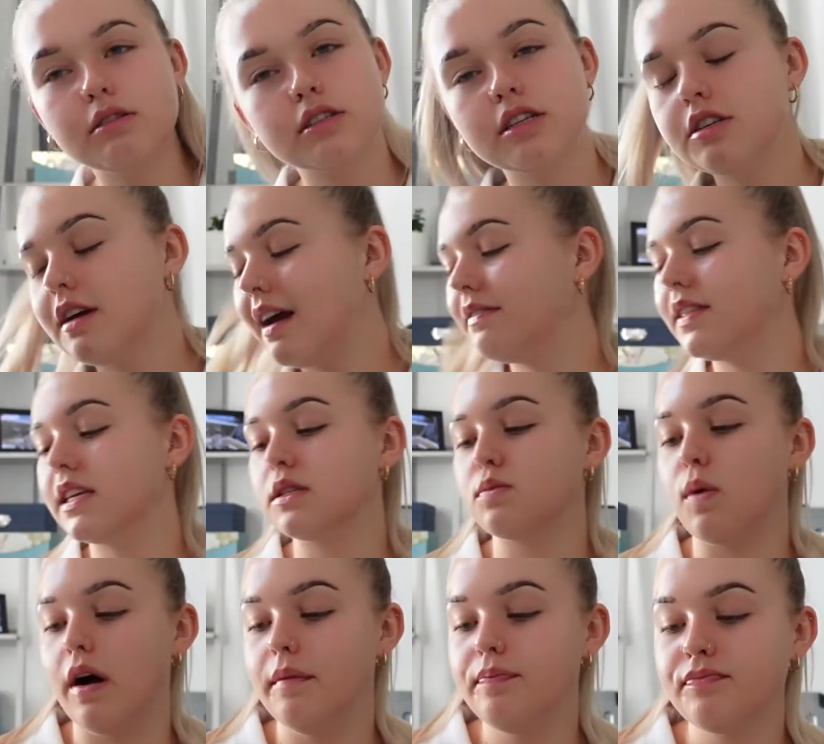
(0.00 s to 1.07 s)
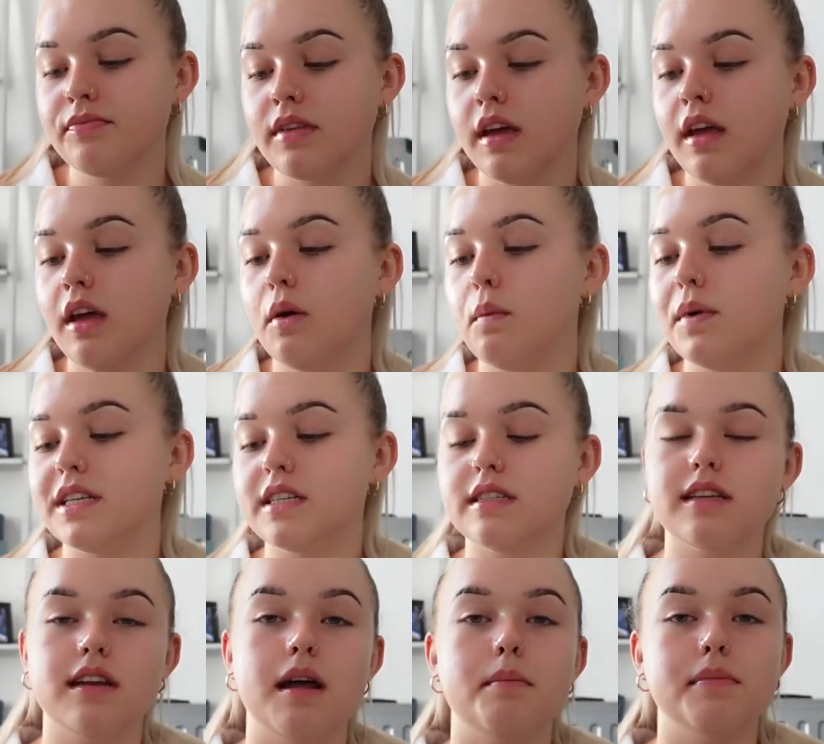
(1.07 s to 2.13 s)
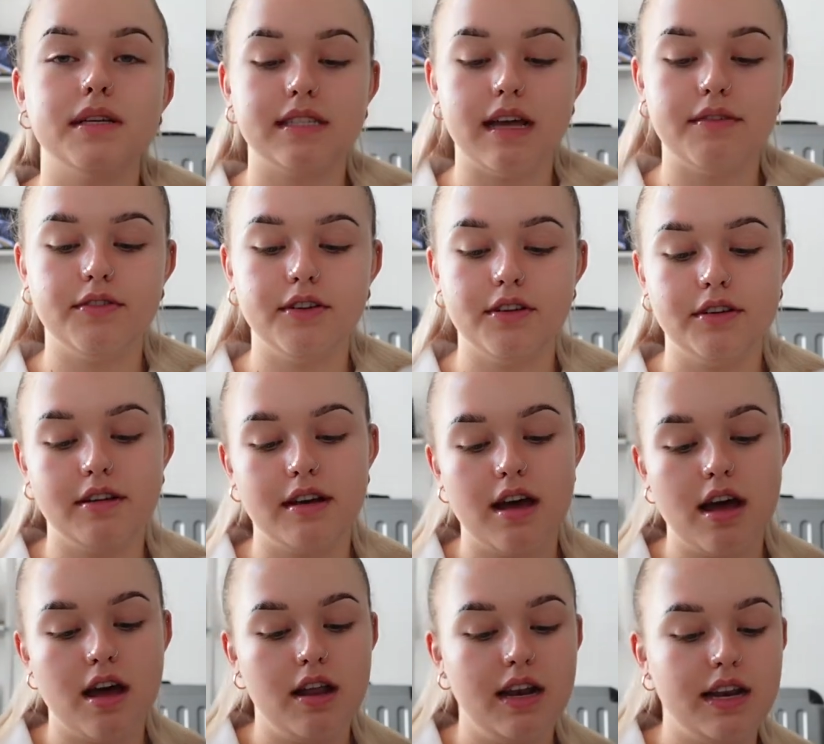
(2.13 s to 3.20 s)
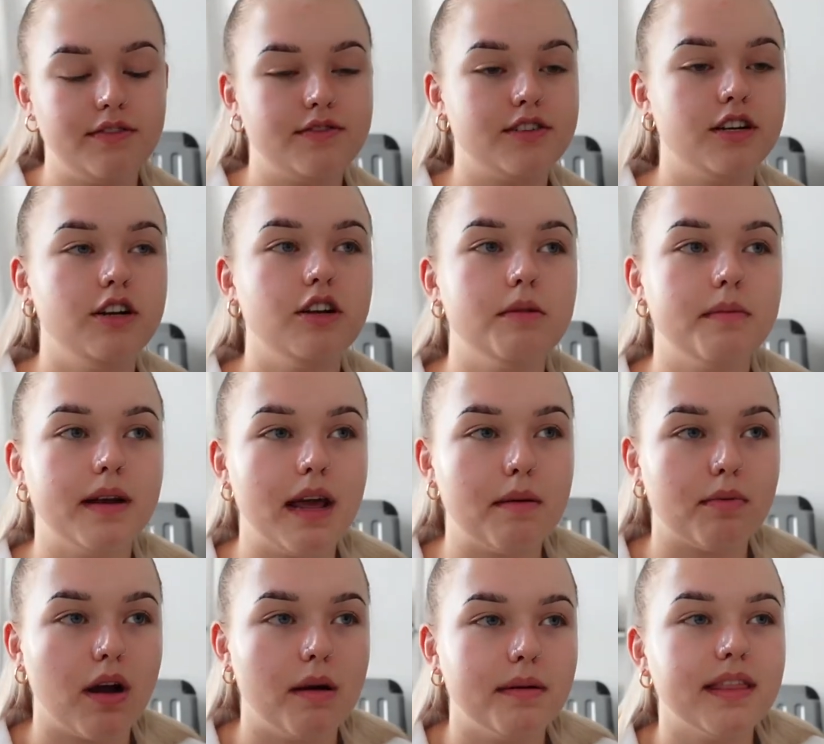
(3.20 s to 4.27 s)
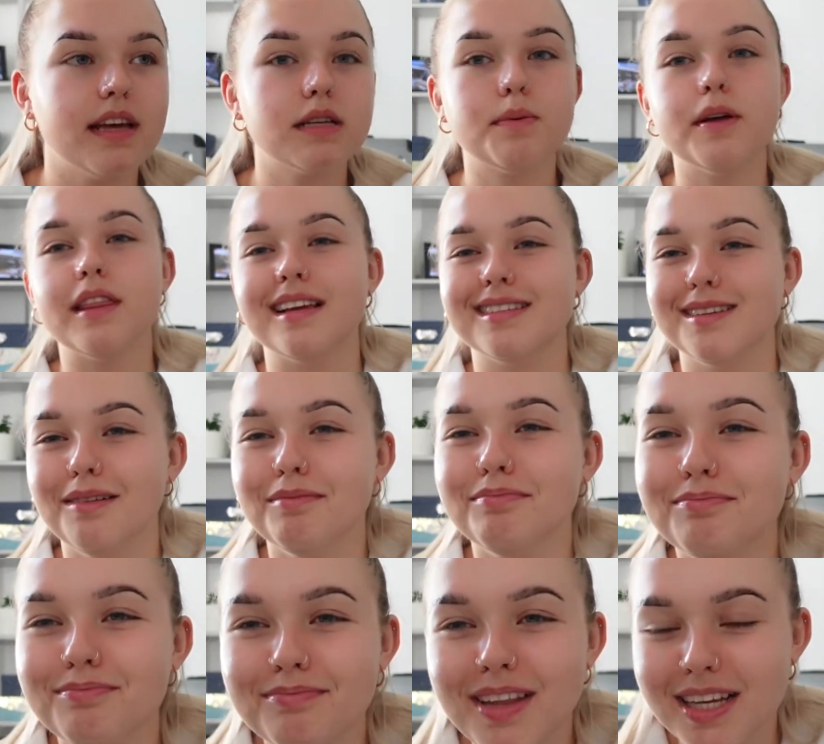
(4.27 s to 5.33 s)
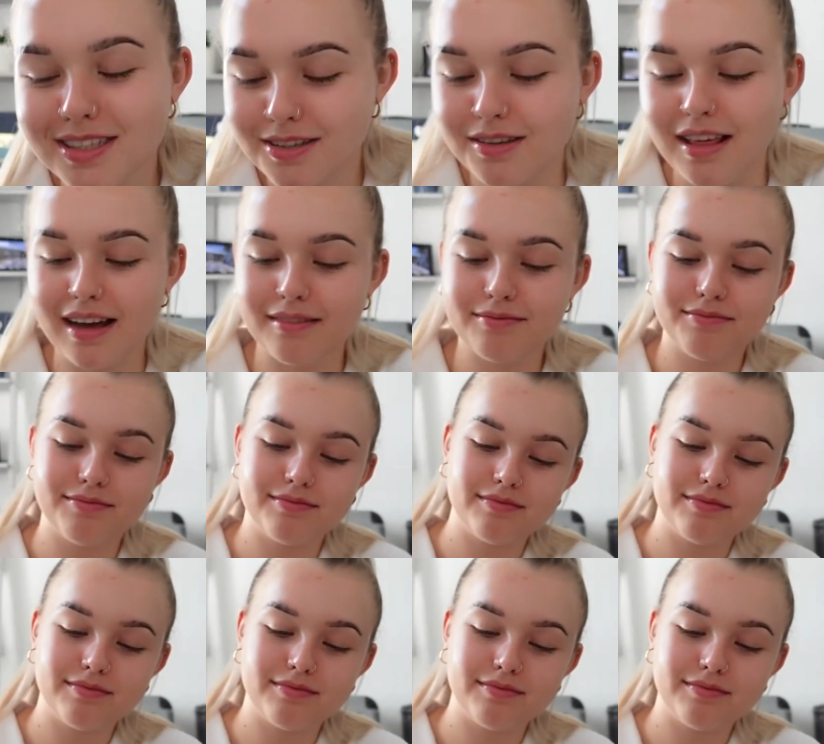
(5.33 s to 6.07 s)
also do have this one, which is the number seven uh, Lift and Illuminate Primer. Let's put this on. Let's see that.